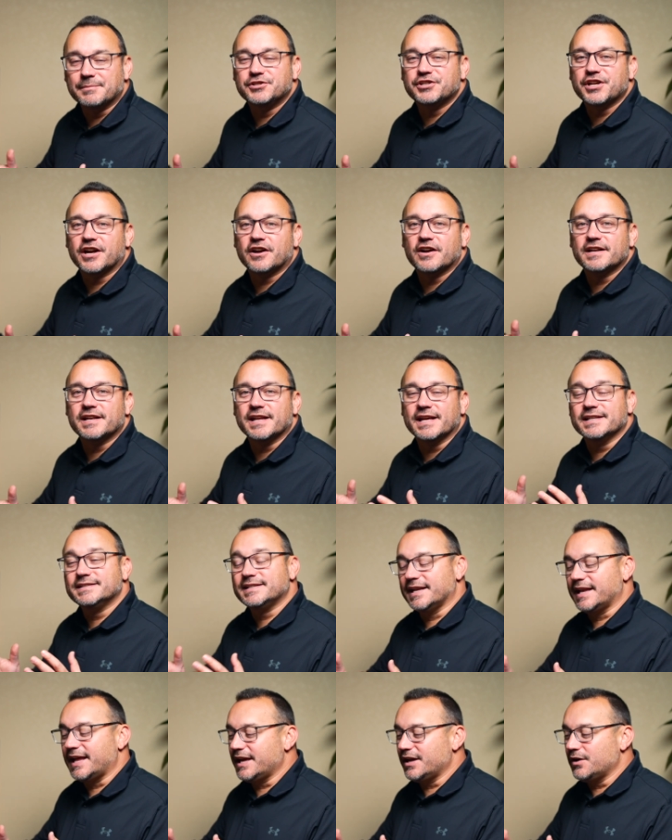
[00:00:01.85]
Jerad and
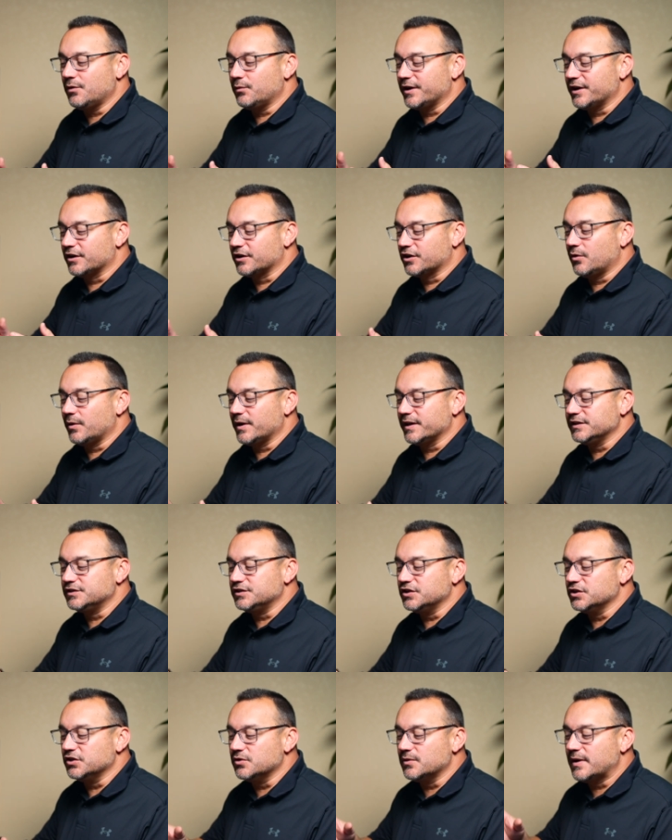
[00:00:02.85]
today we are going
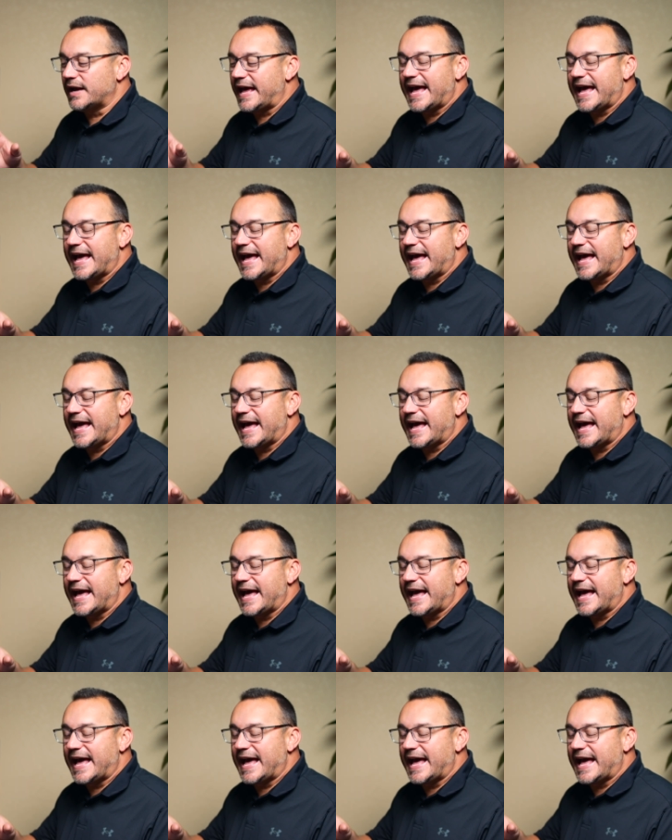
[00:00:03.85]
to